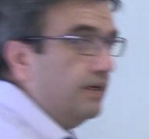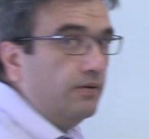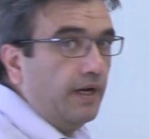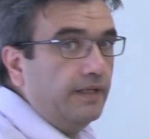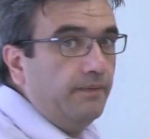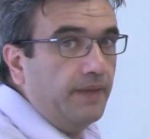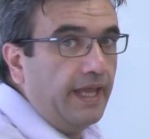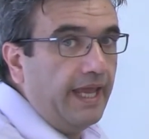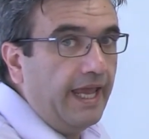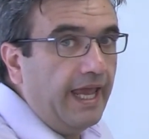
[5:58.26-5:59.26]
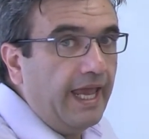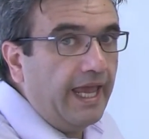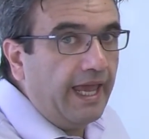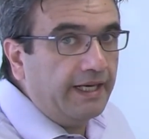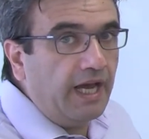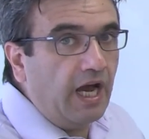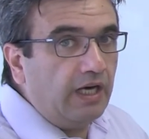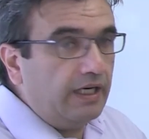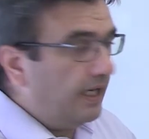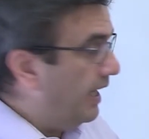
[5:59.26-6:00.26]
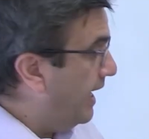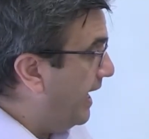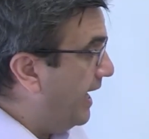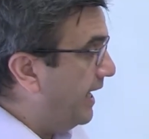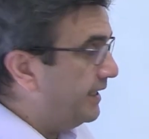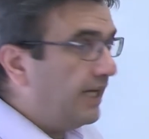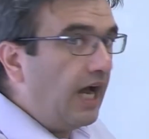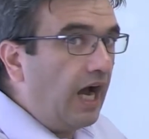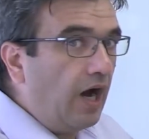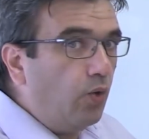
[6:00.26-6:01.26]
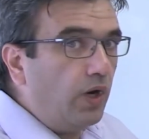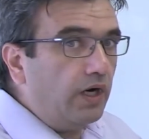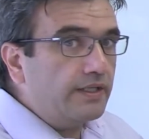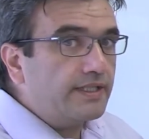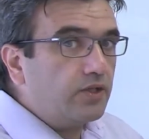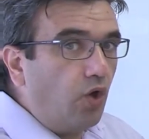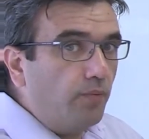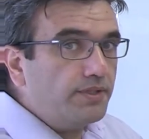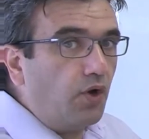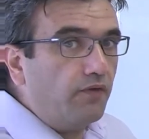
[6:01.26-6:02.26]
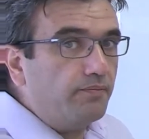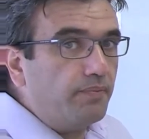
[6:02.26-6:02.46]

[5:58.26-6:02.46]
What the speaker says: right? And how slopes of